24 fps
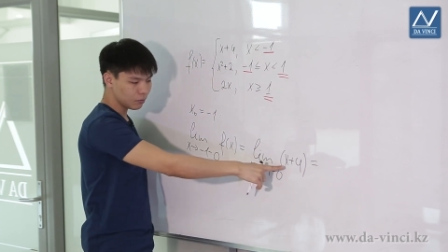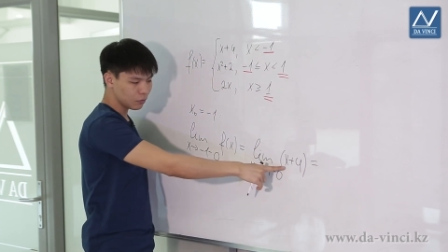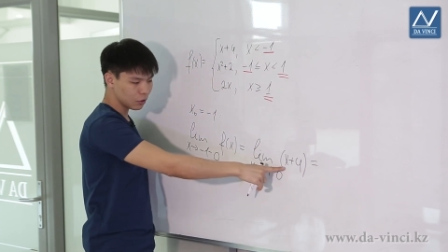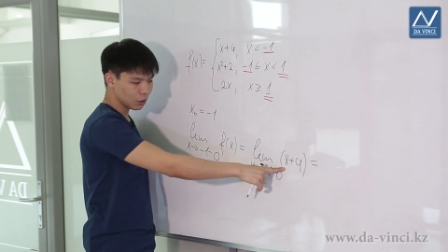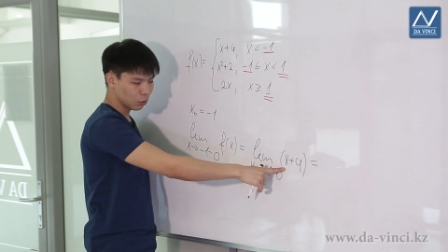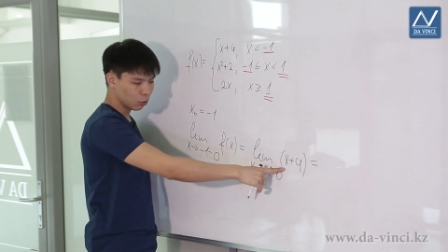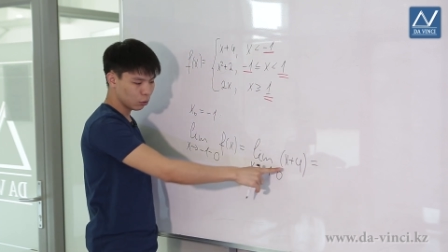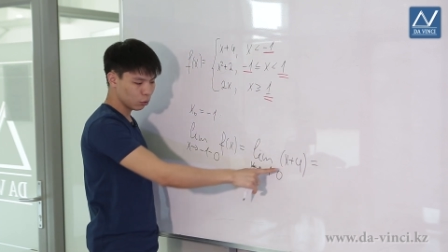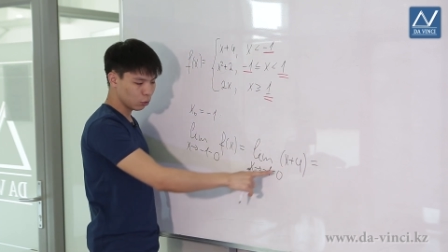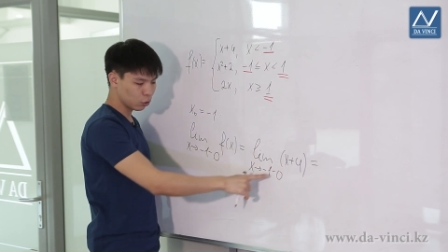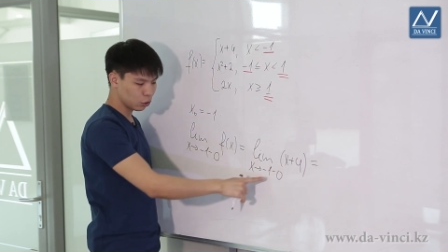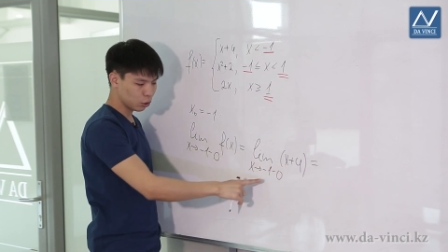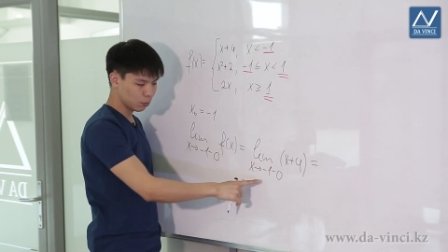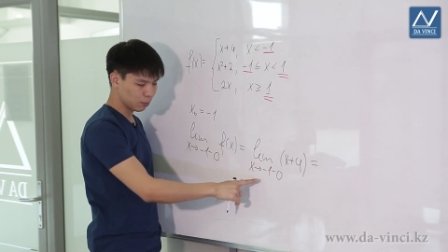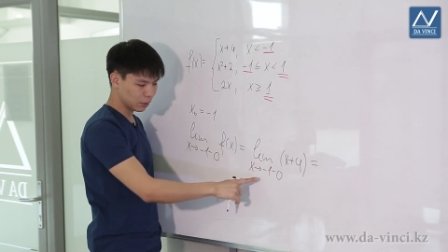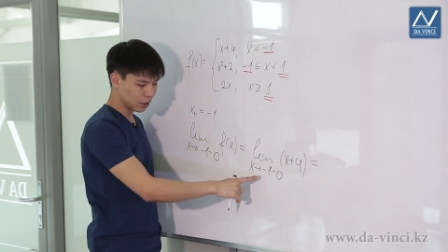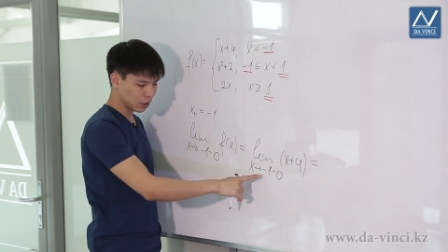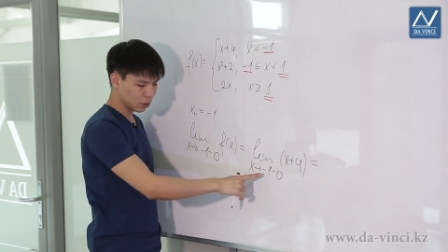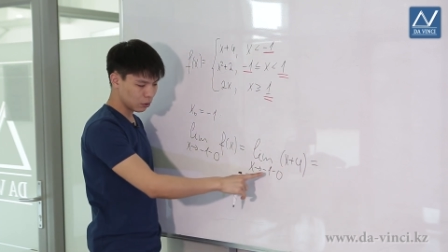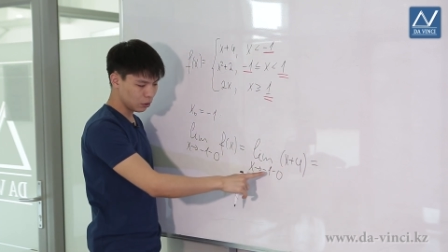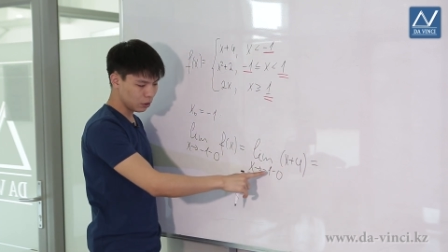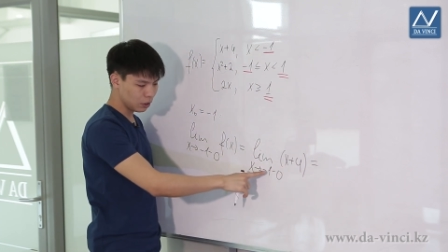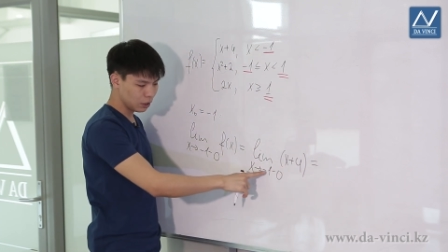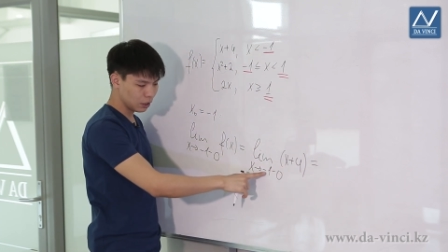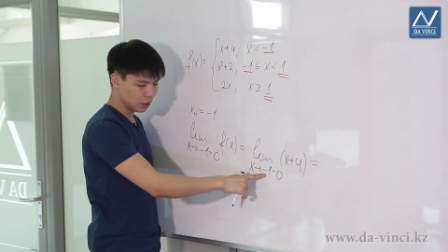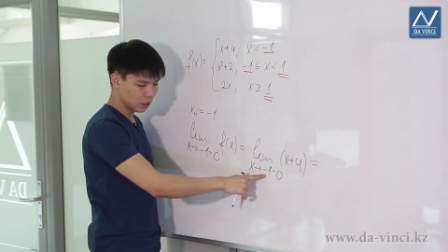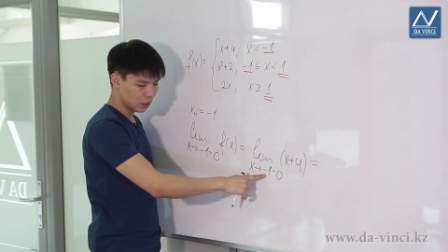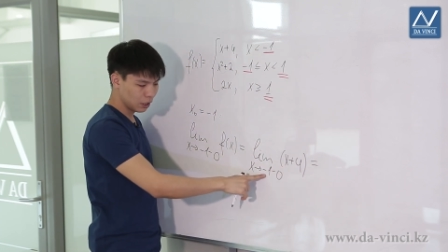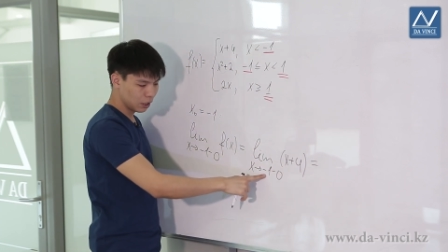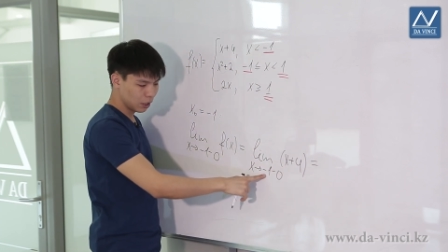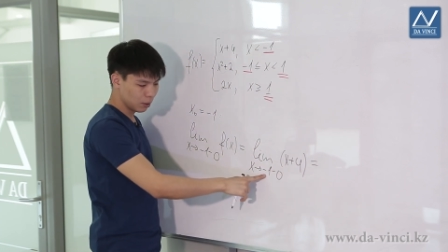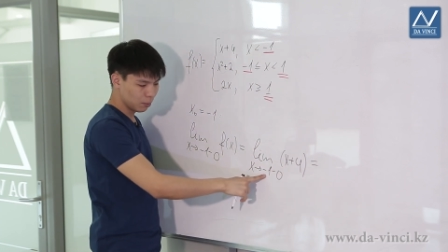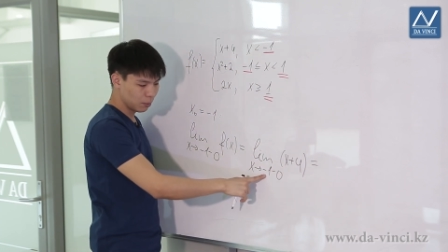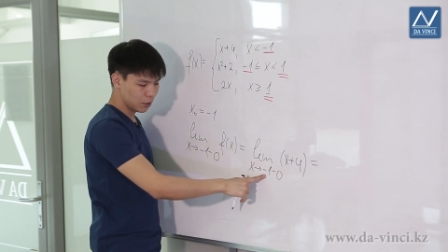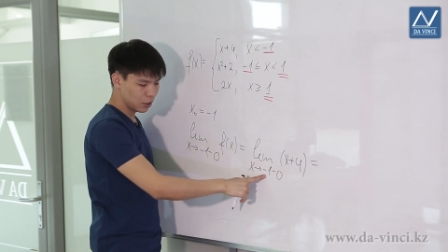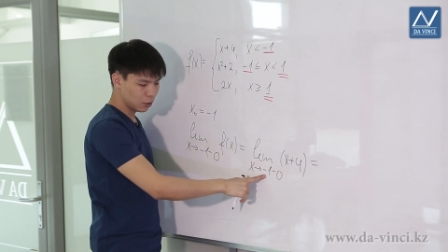It is very simple,
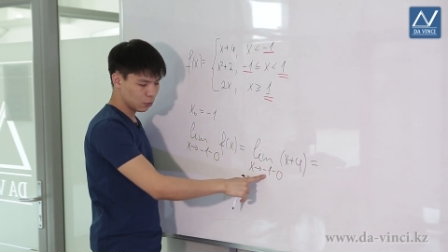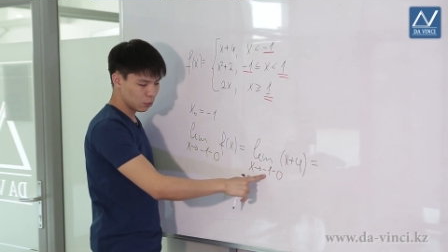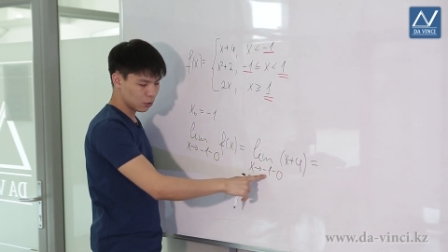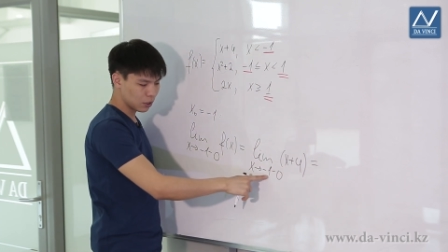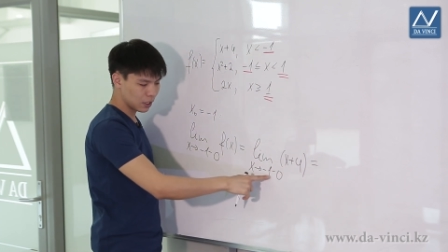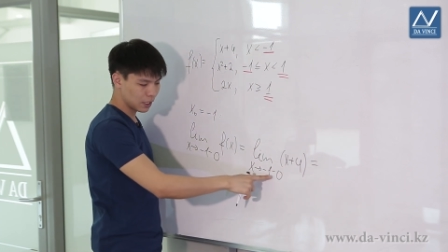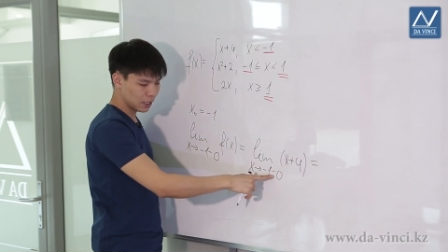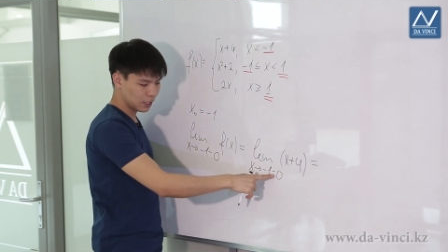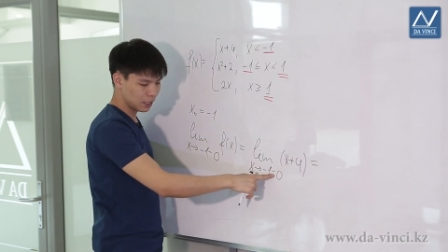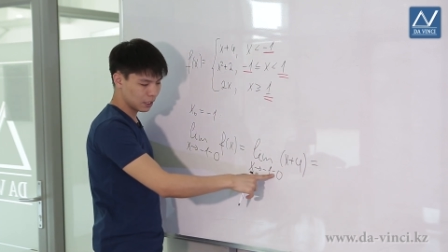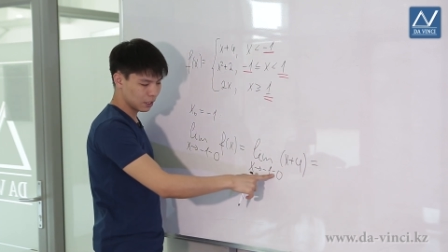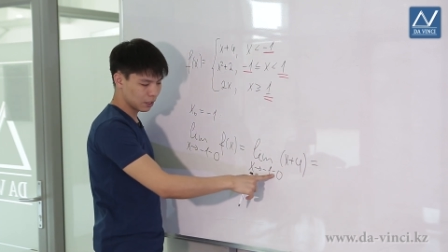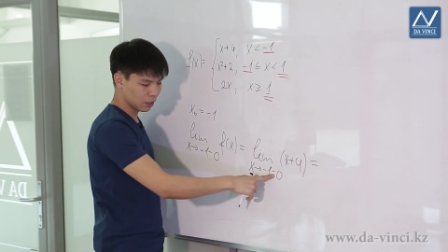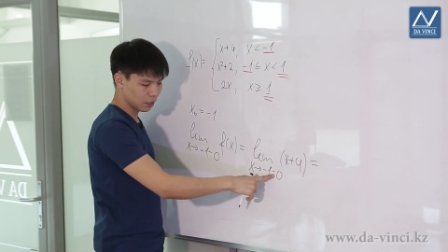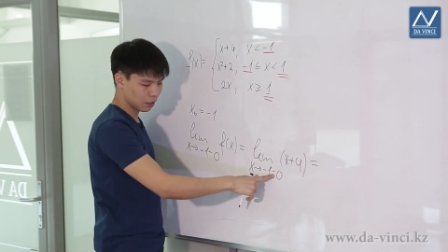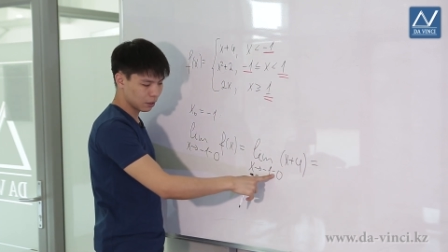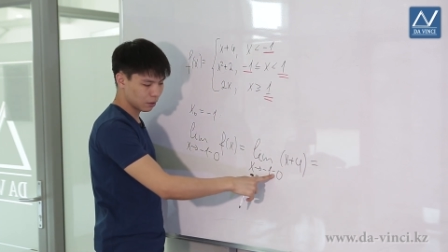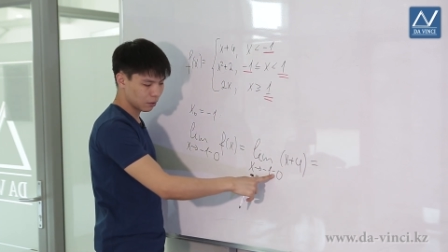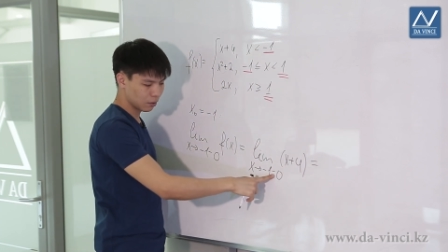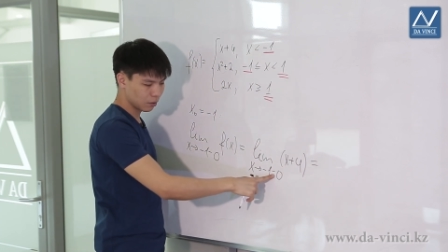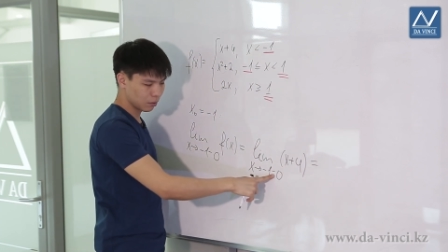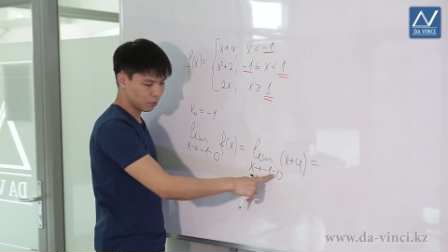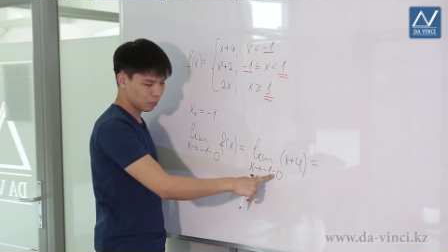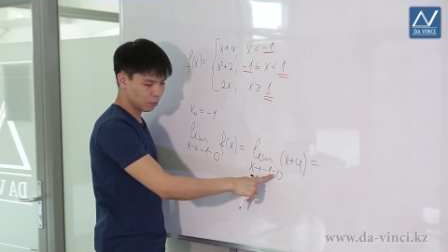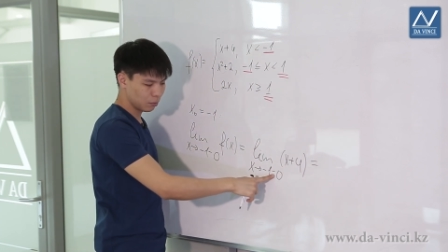-1 minus 0